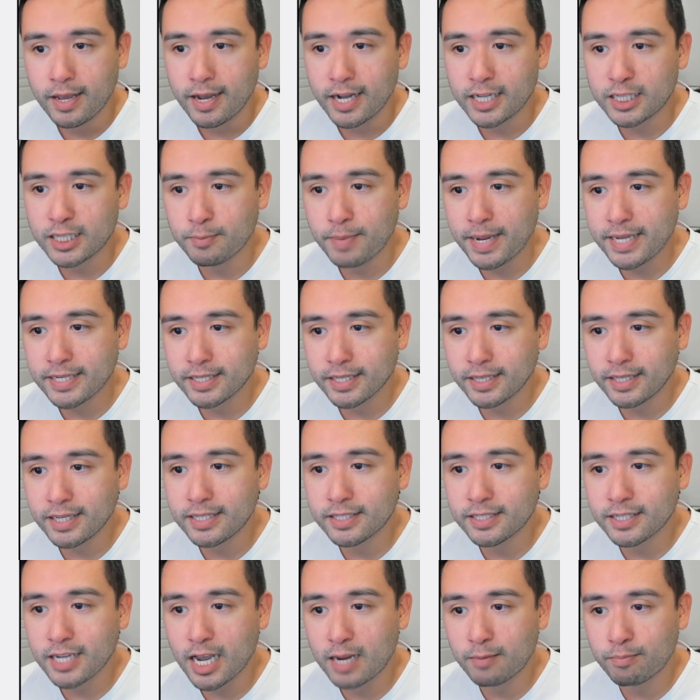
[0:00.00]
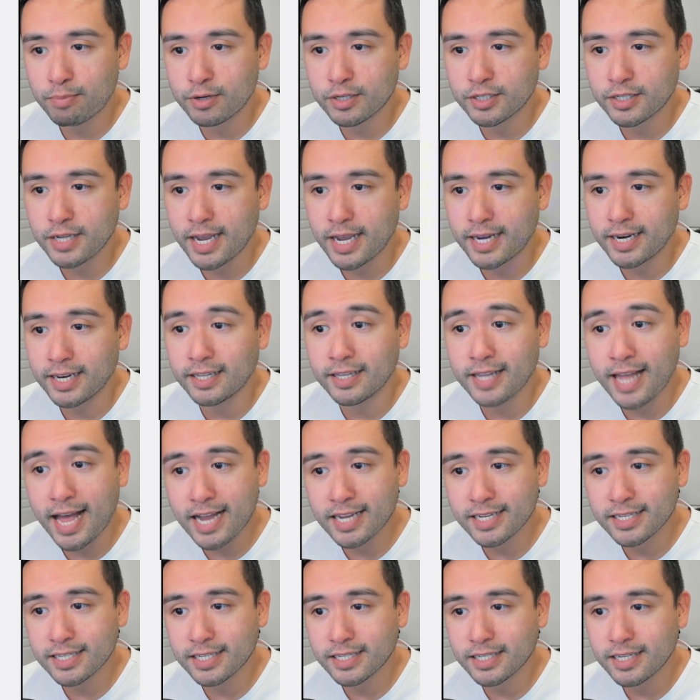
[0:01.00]
It's basically 10%
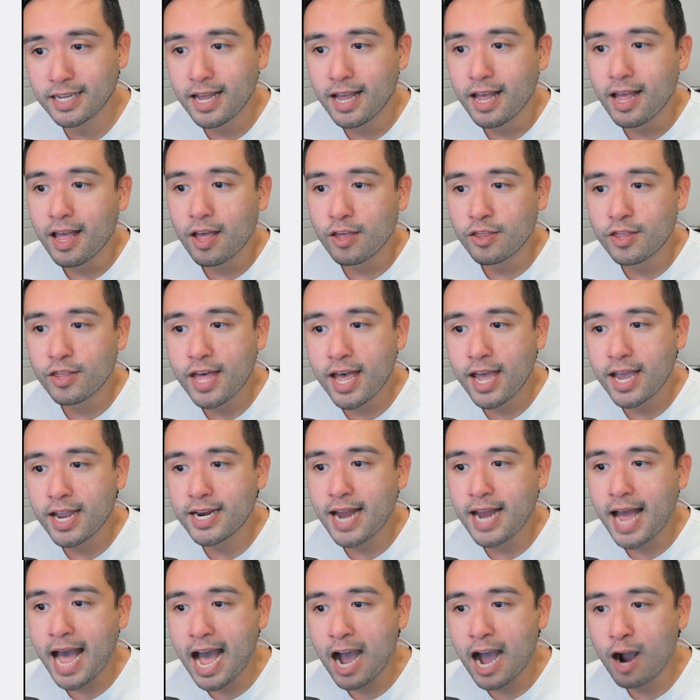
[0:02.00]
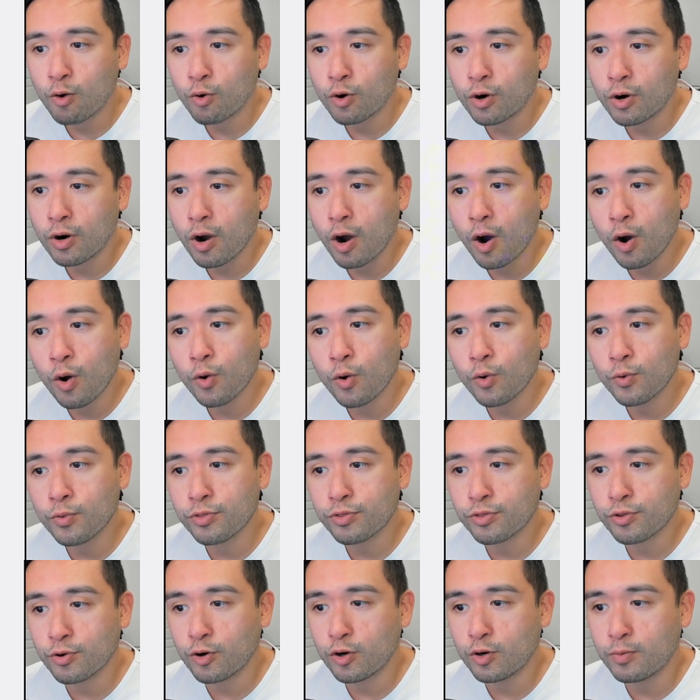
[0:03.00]
less than our
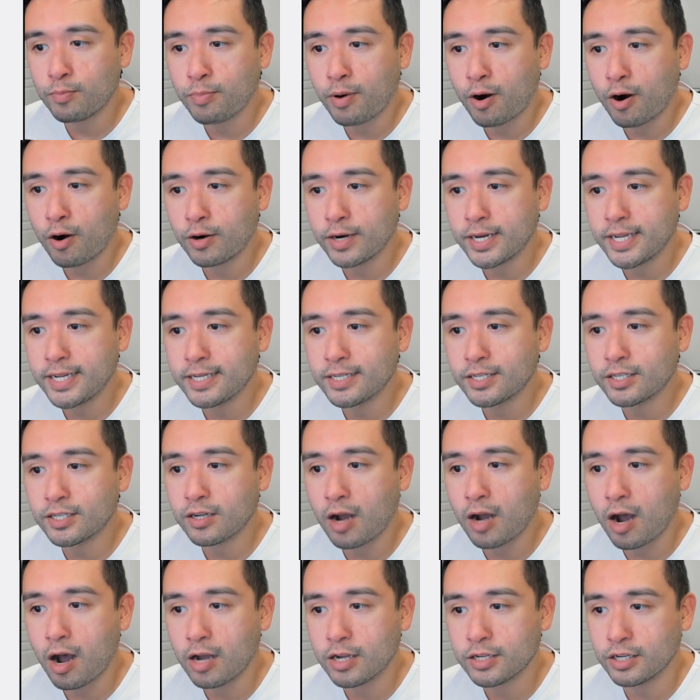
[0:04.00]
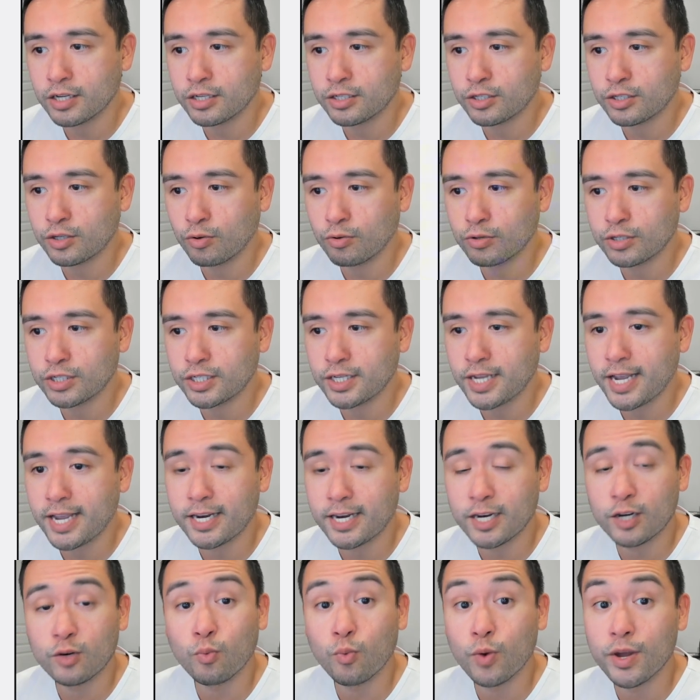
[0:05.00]
own third party's cost
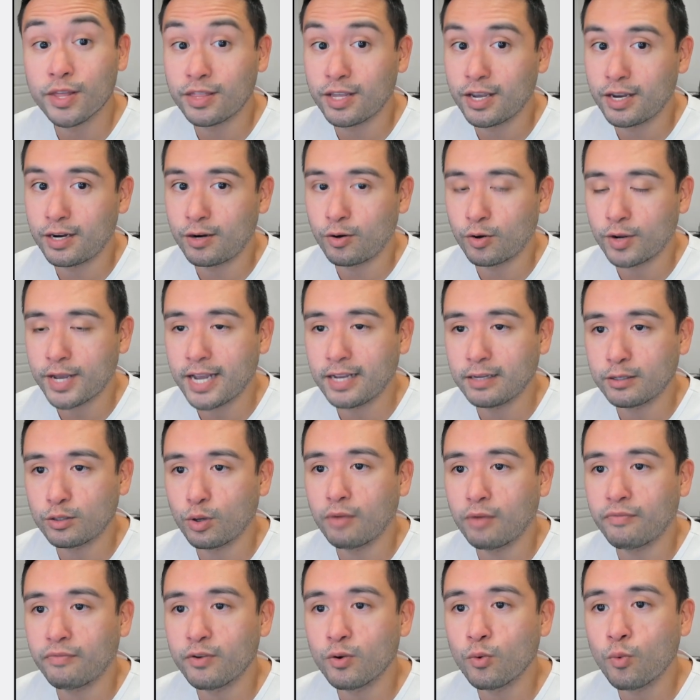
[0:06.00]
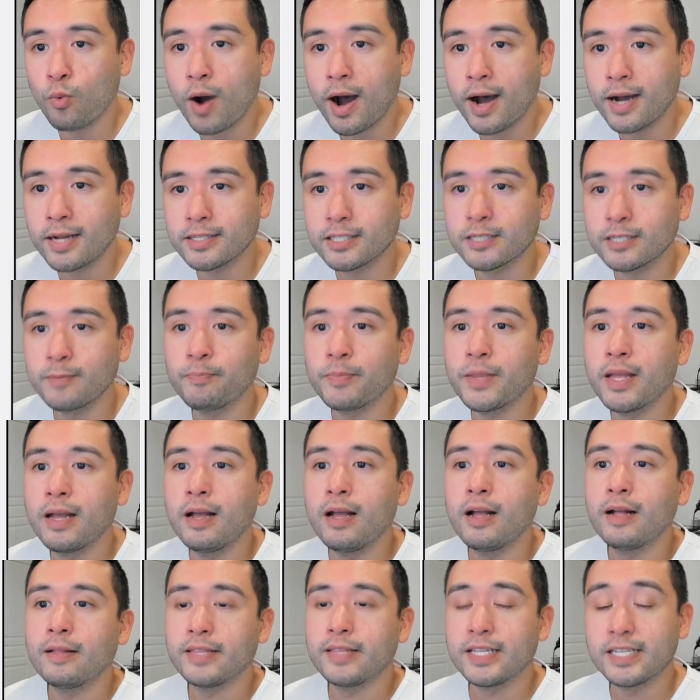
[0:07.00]
associated with it. Okay, so if you want
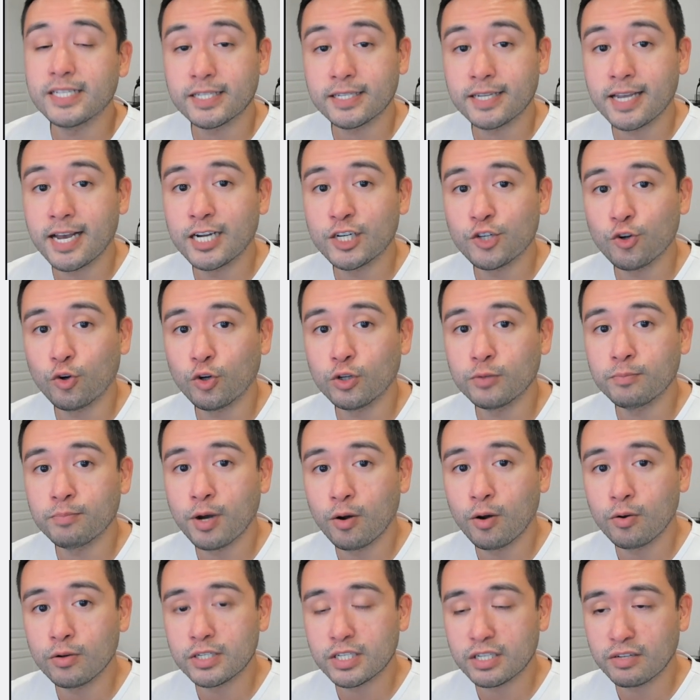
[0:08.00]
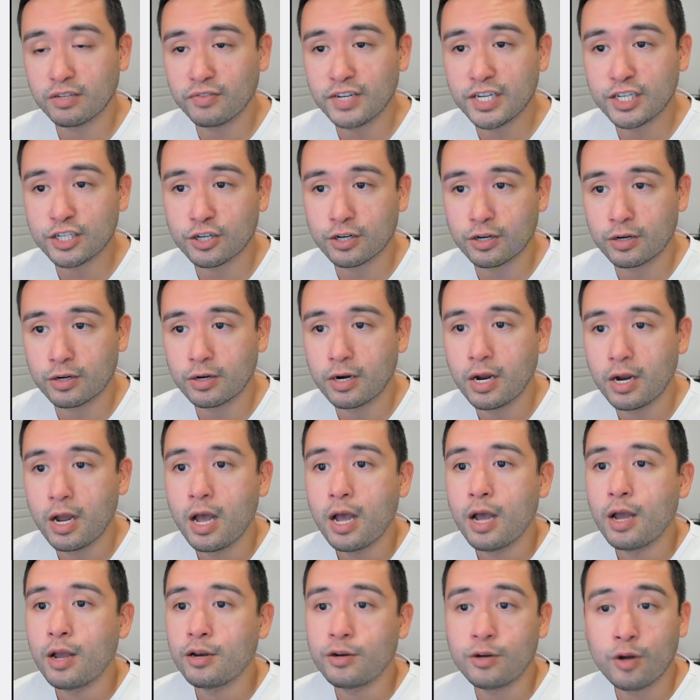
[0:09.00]
the scheduled posts feature,
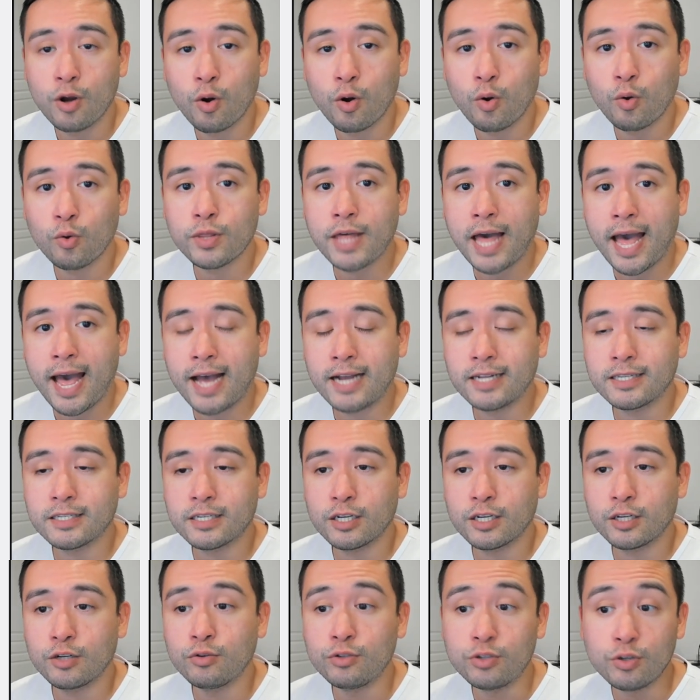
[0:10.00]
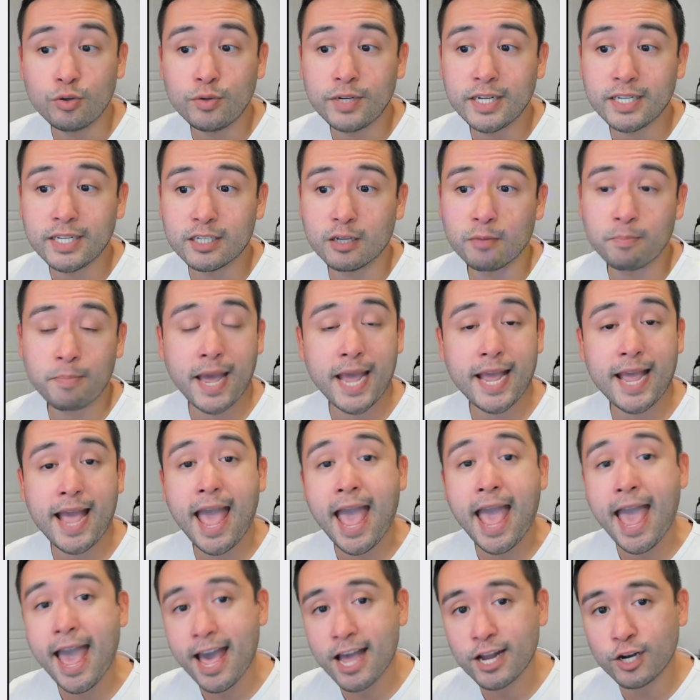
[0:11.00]
know that you do need to pay
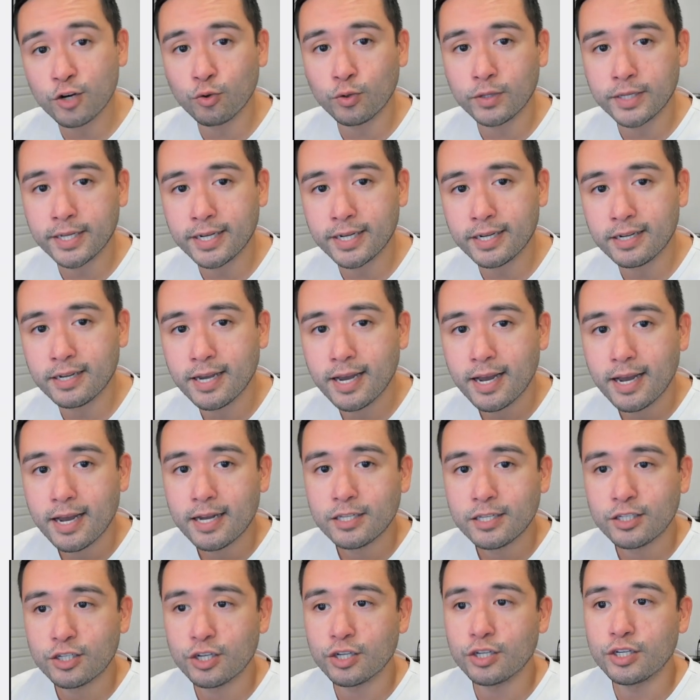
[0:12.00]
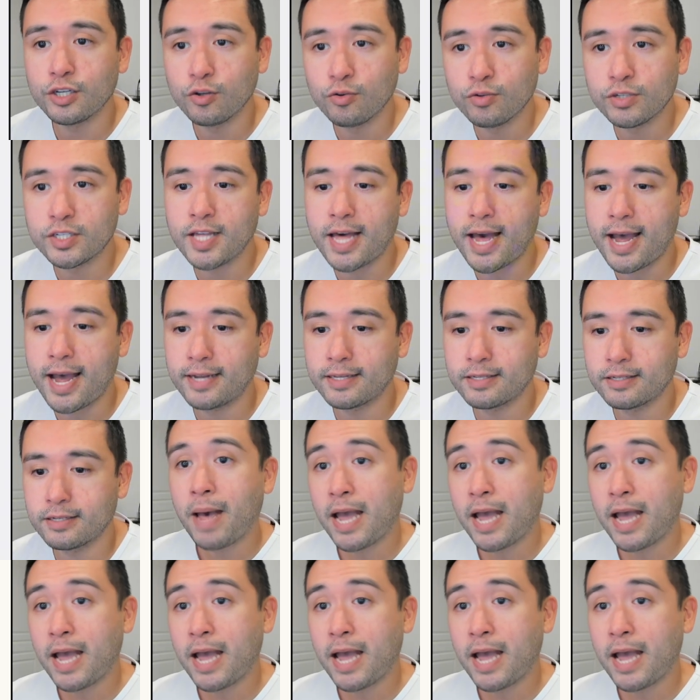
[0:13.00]
annually to use that.